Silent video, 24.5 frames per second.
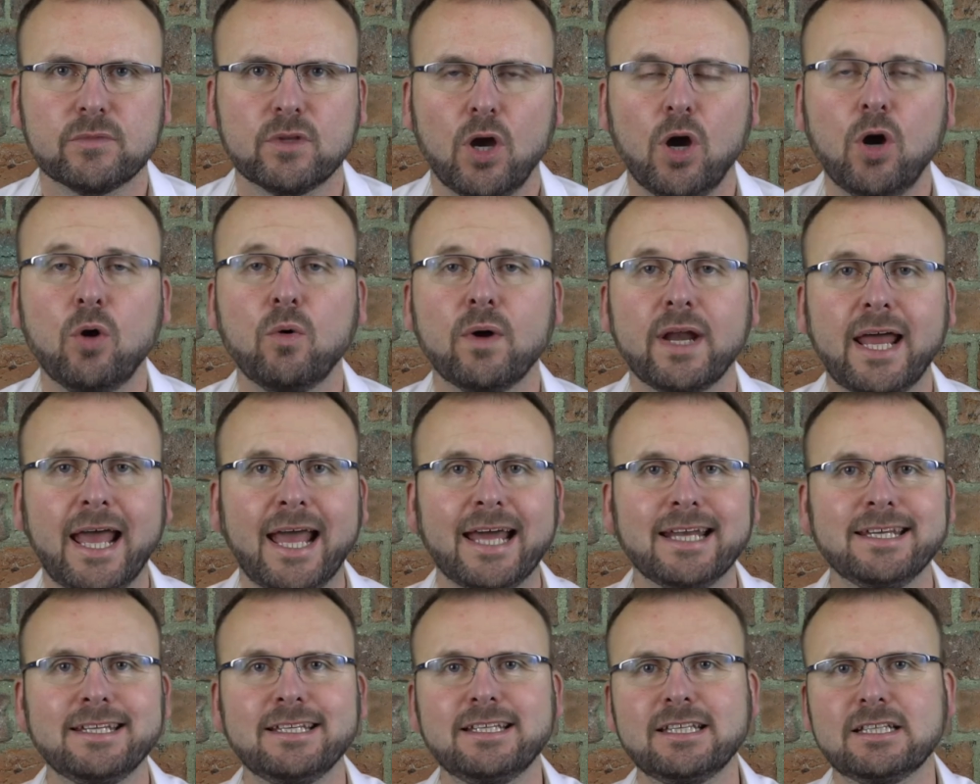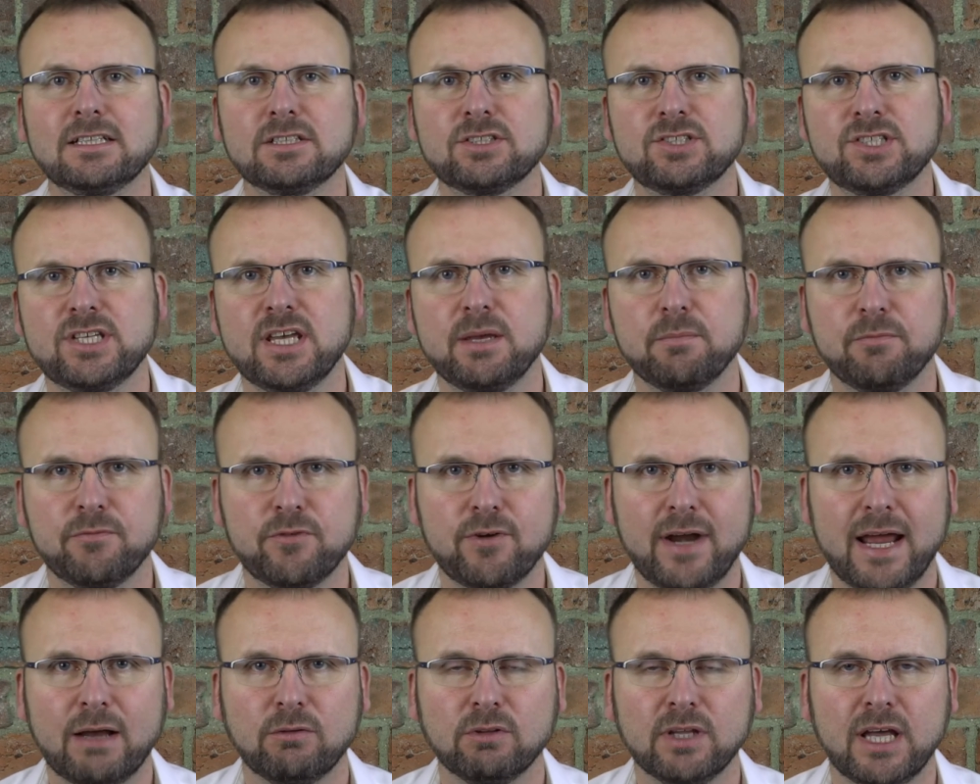Oh, and a handy little tip for
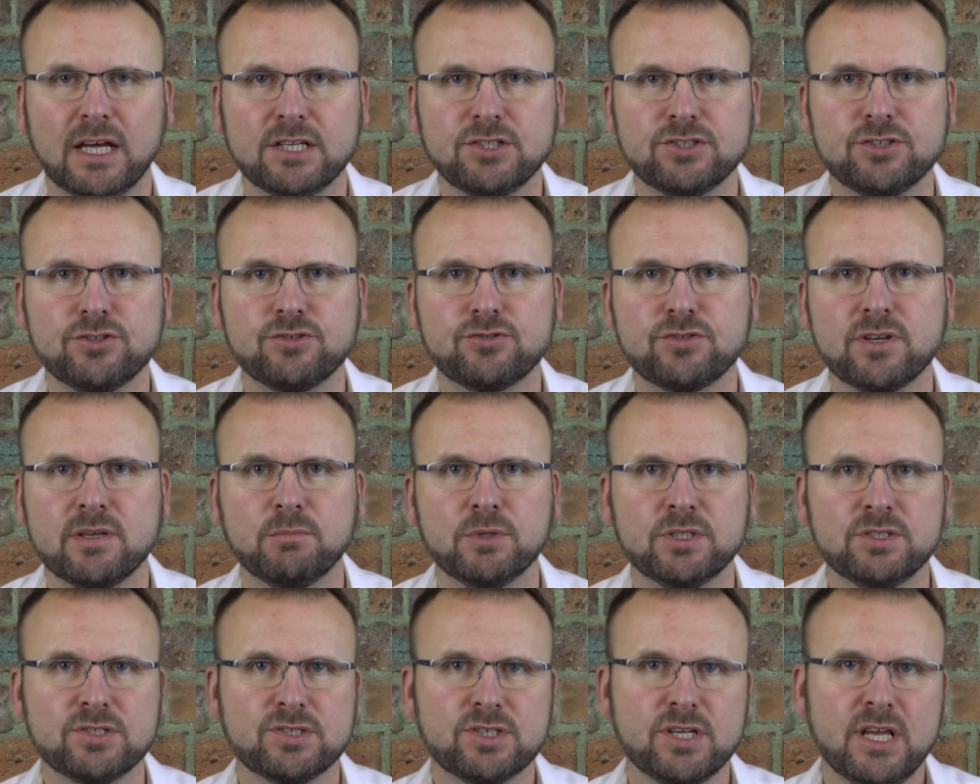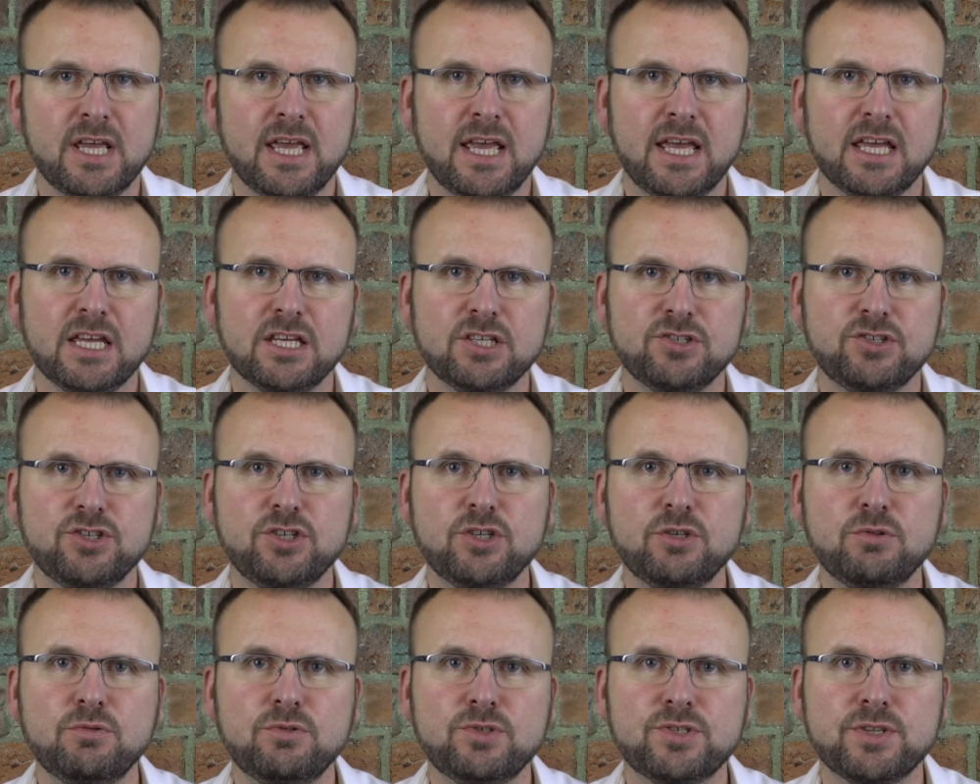outlines and treatments is
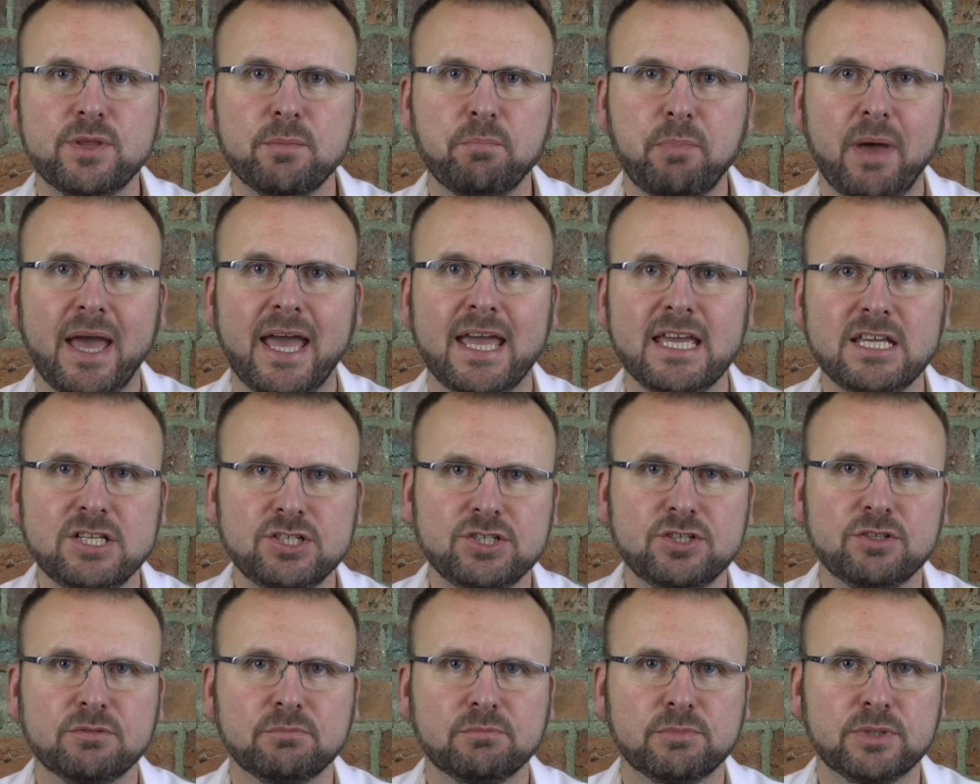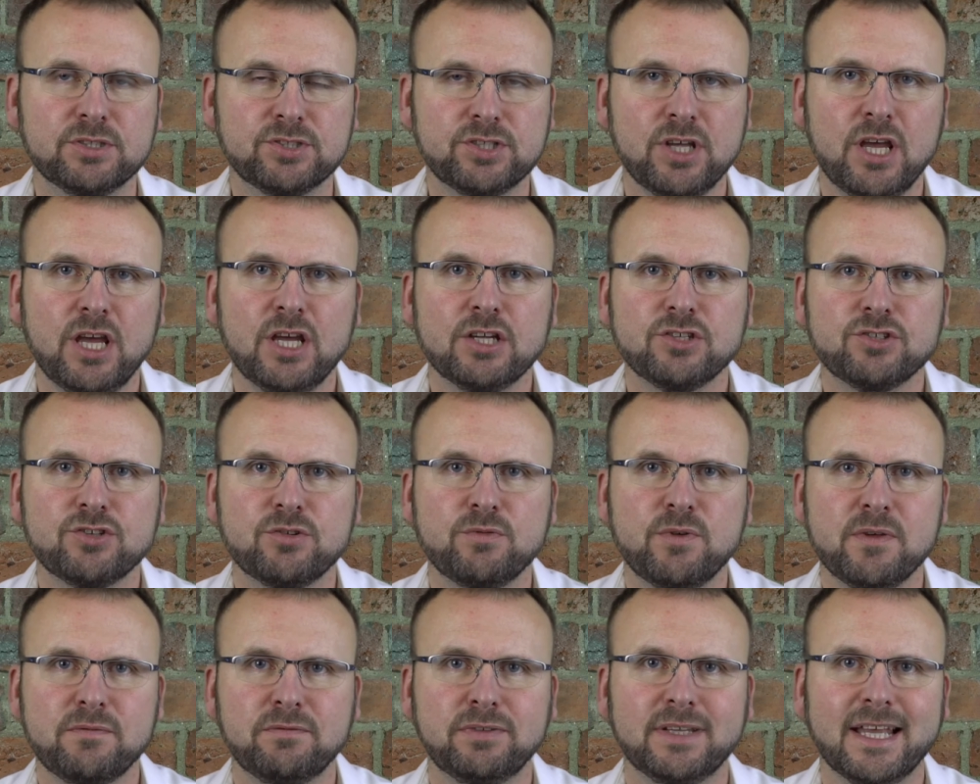use the page numbers to
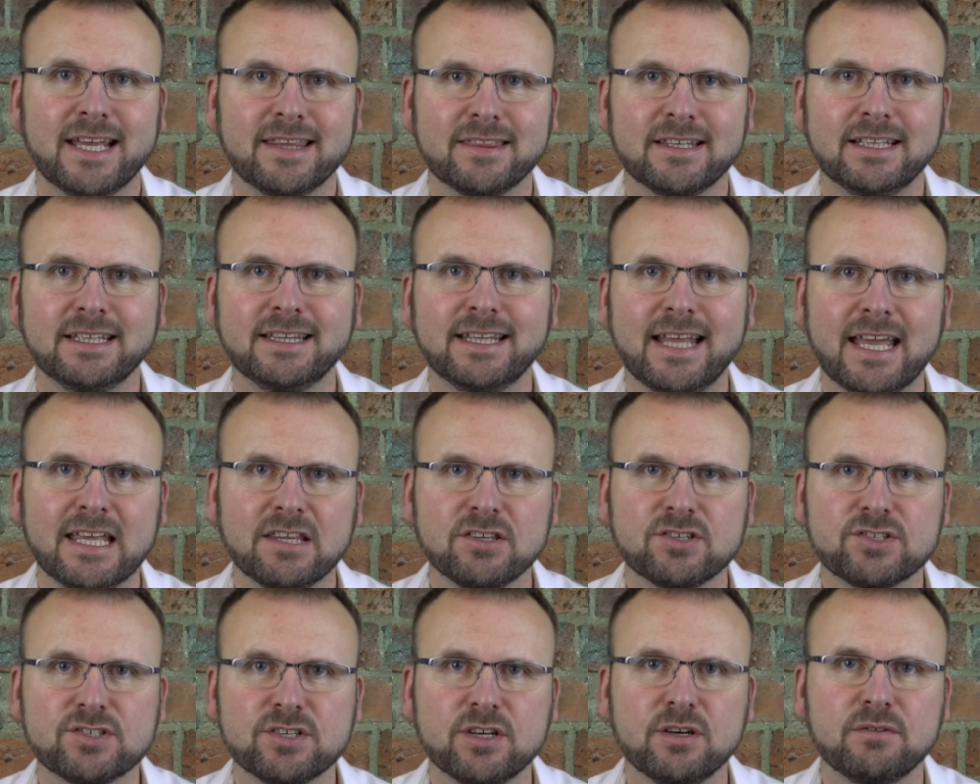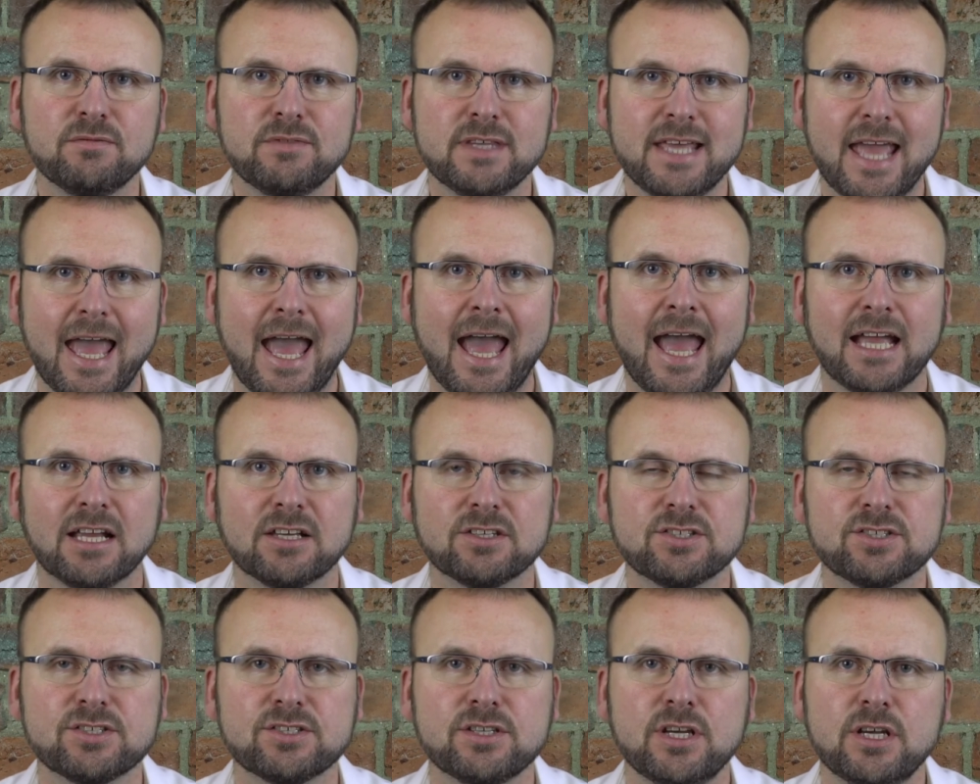reflect the lengths of the
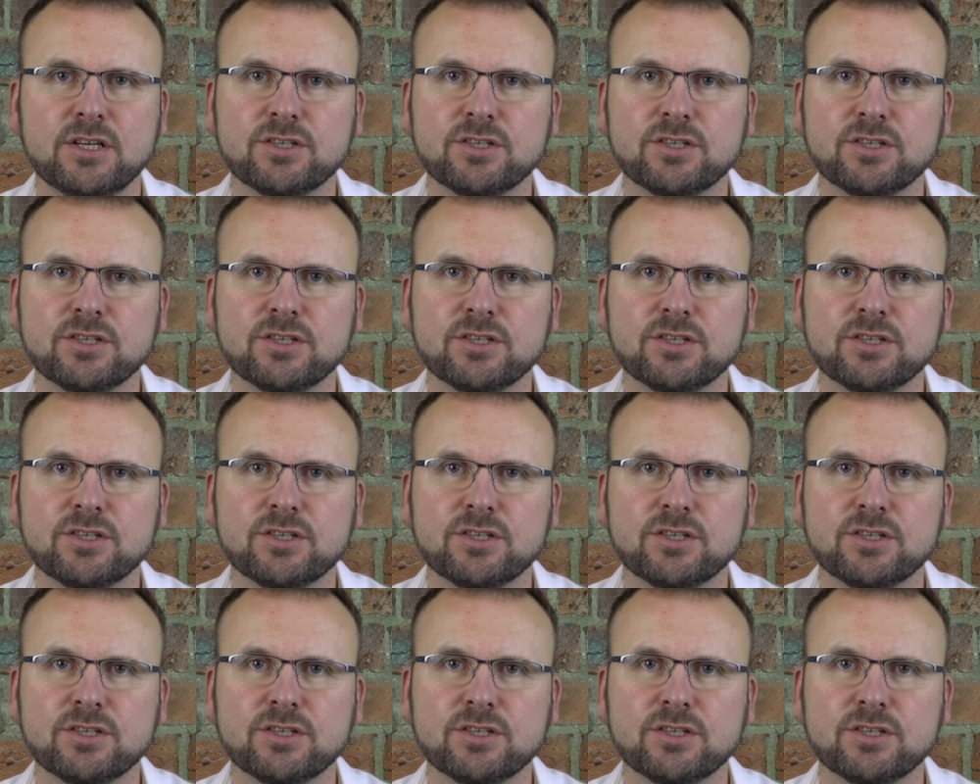acts.